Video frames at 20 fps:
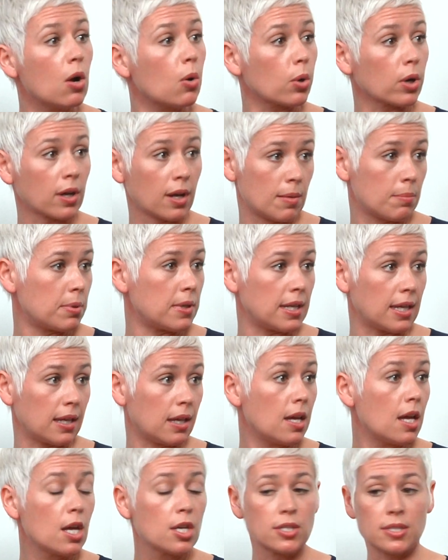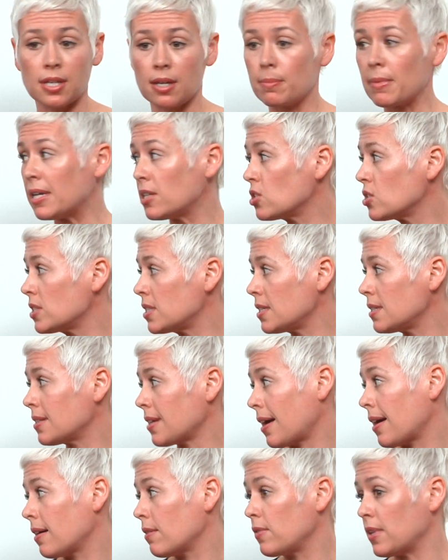or company. Some agencies
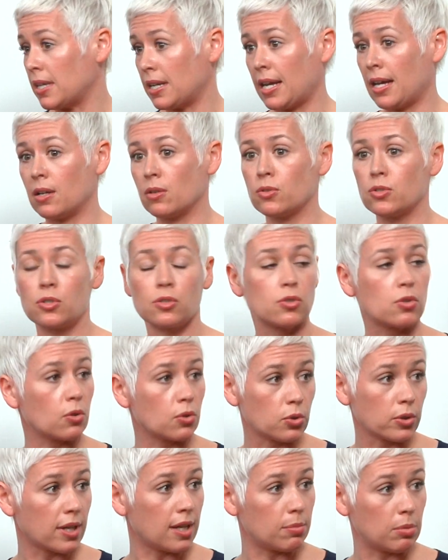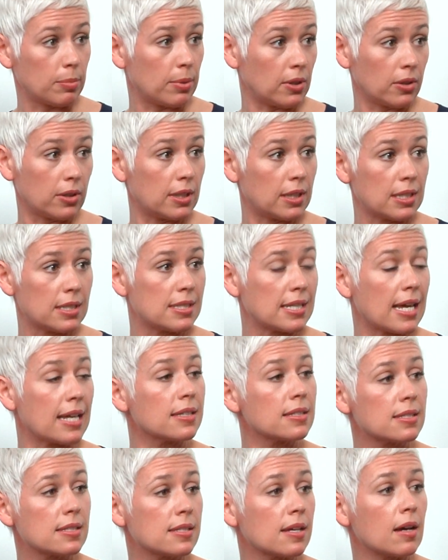have in-house social capabilities,
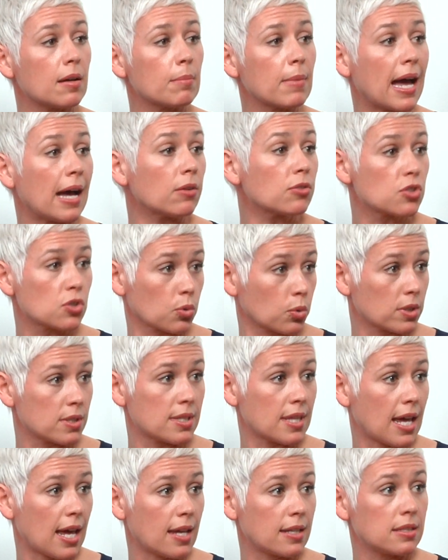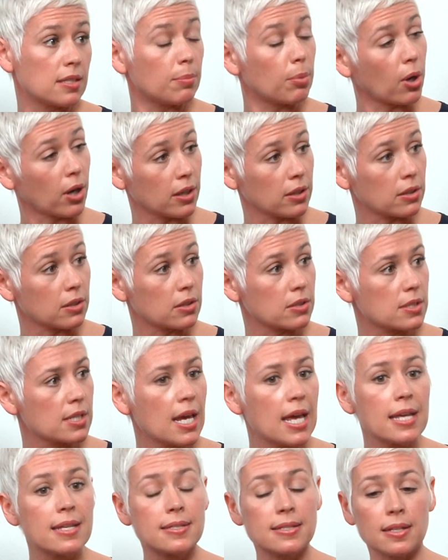and some outsource that to partners.
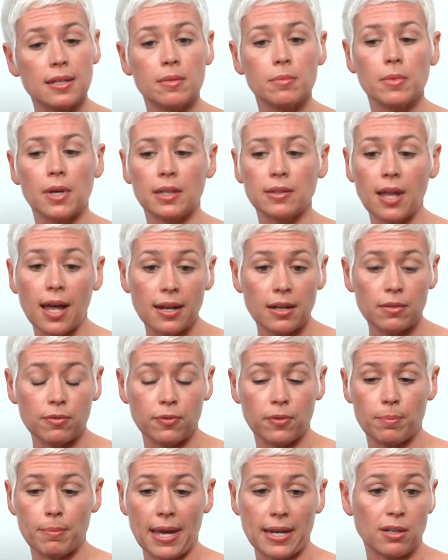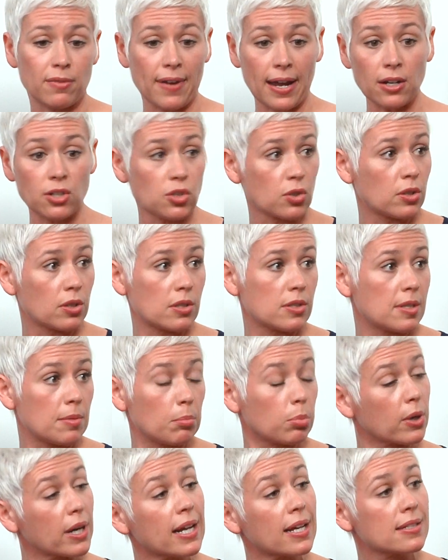A lot of manufacturers
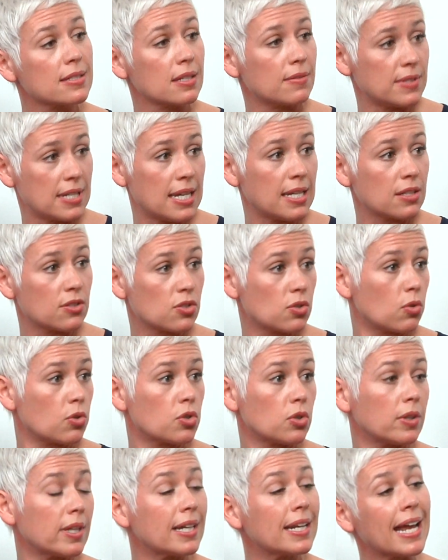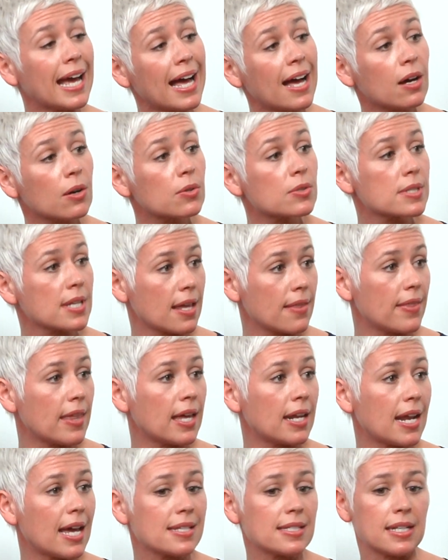and brands have taken social in-house, and
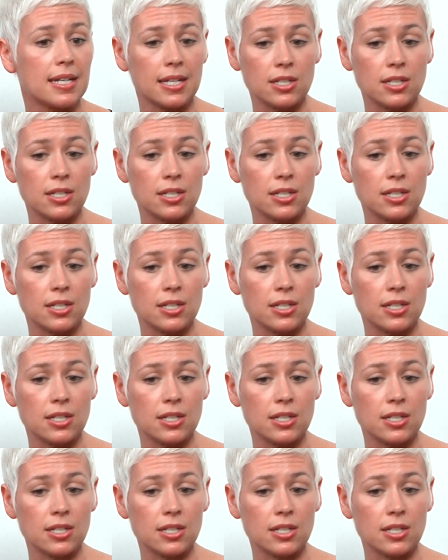then as an